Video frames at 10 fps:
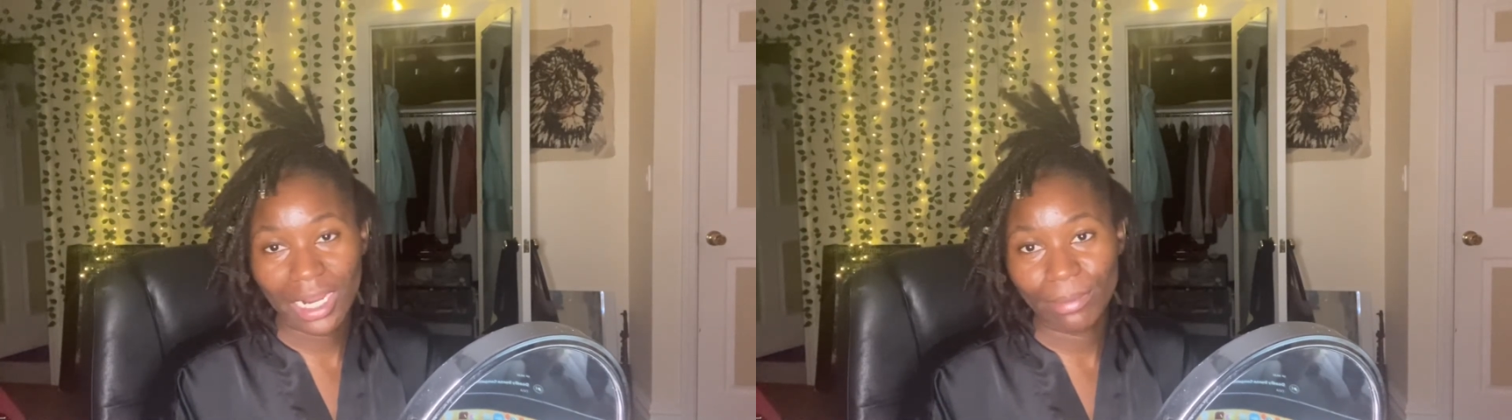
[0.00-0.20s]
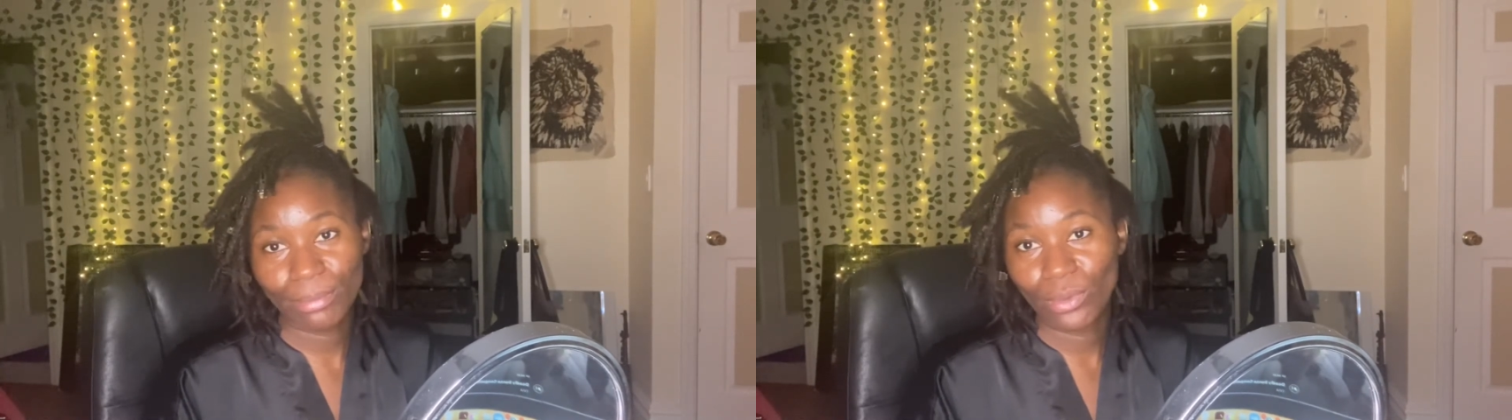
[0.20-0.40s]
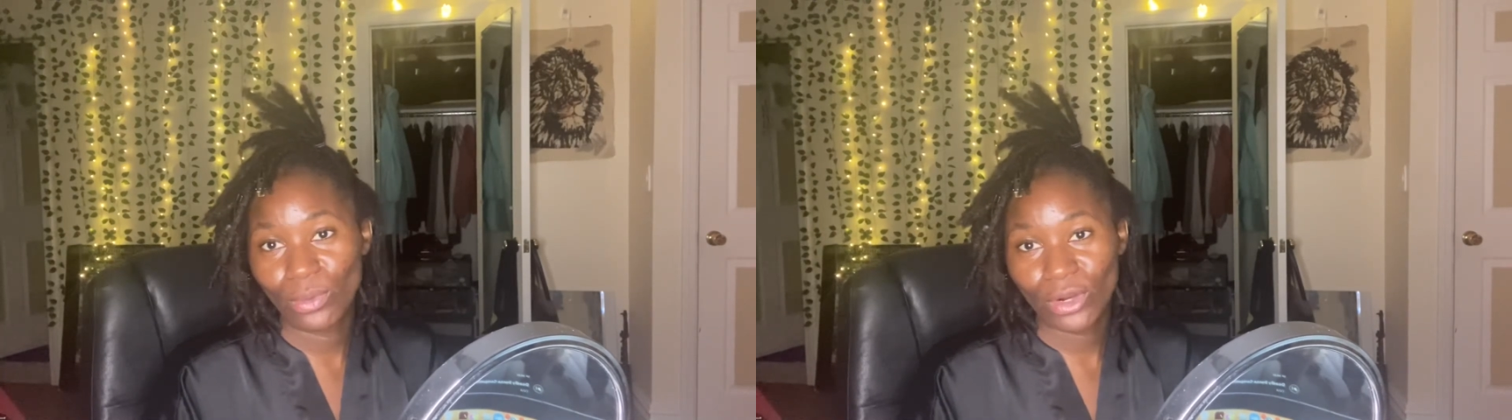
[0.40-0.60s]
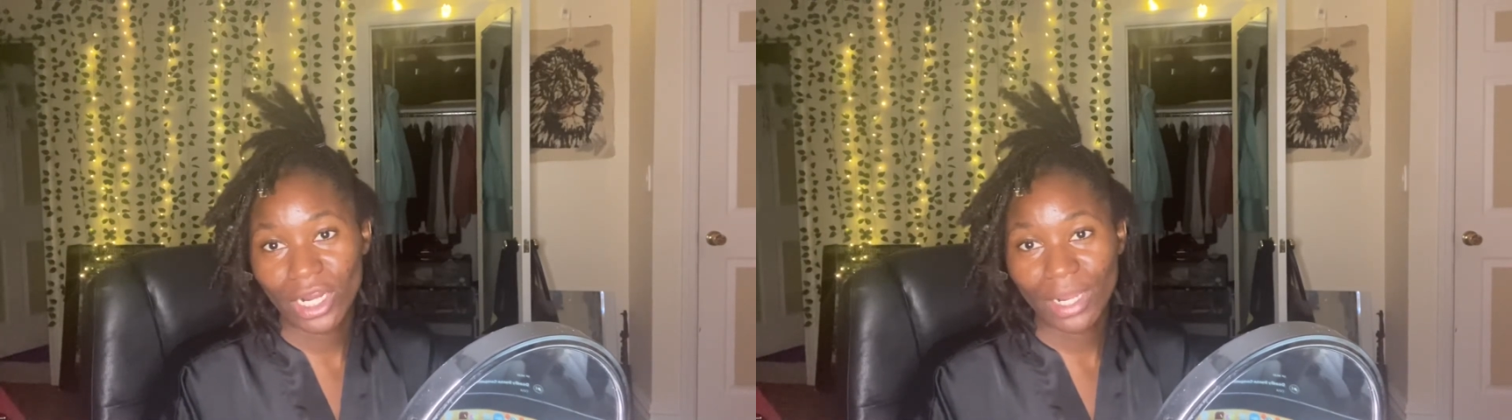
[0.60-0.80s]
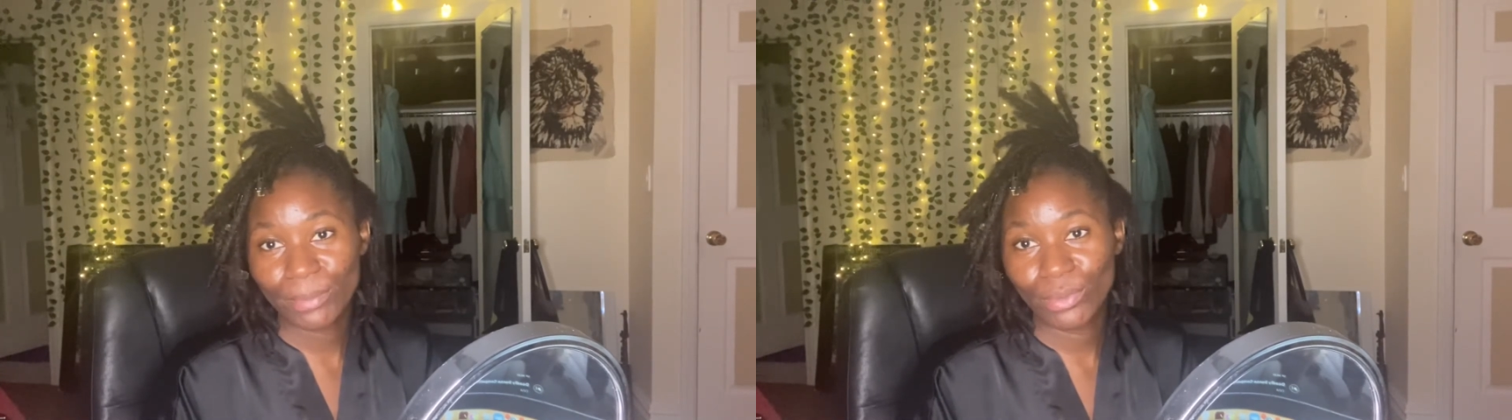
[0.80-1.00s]
I'm
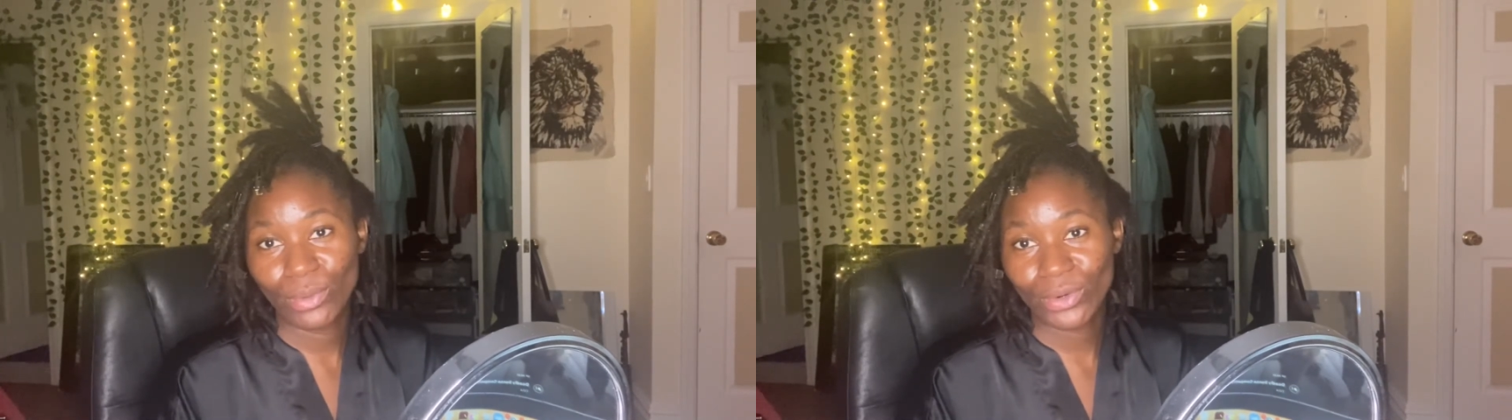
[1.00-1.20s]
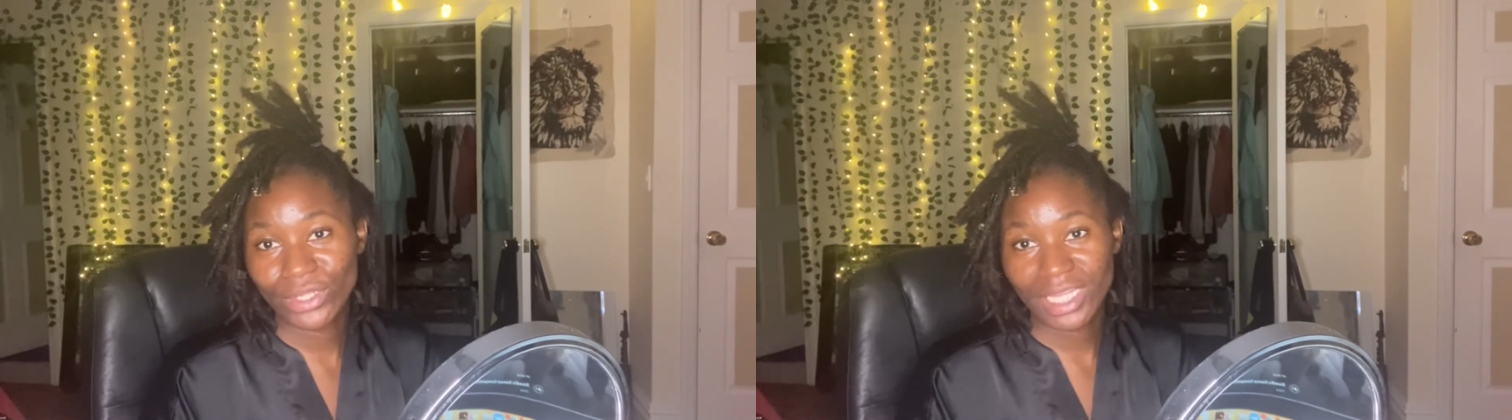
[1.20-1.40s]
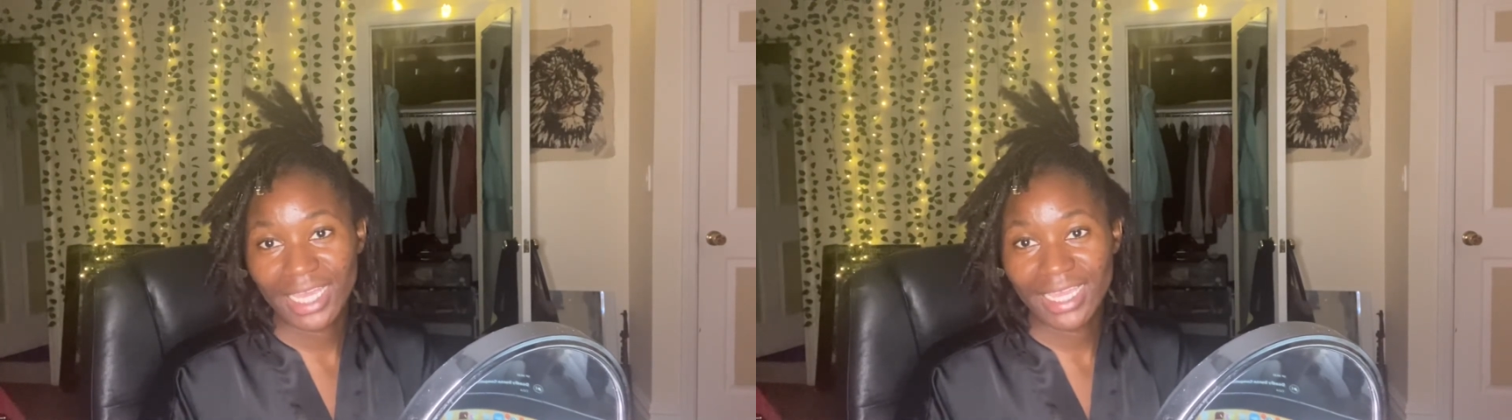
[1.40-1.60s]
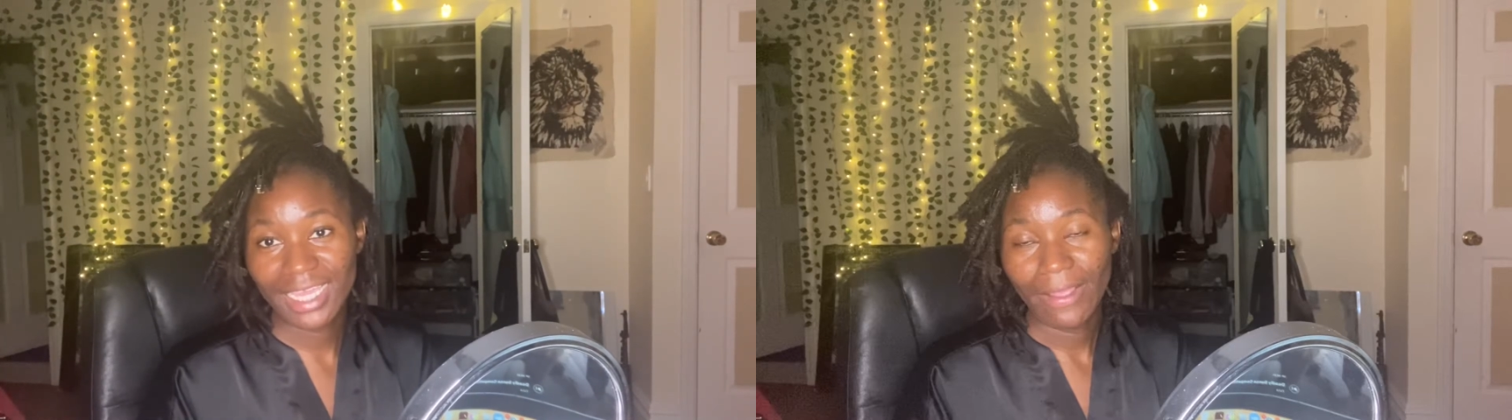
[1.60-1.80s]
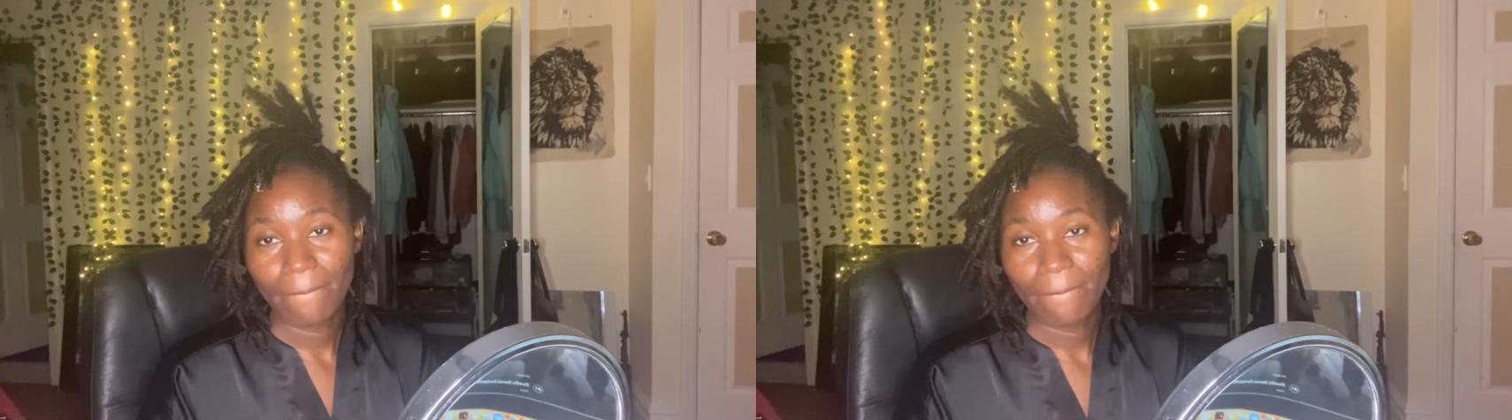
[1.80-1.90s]
poor, like,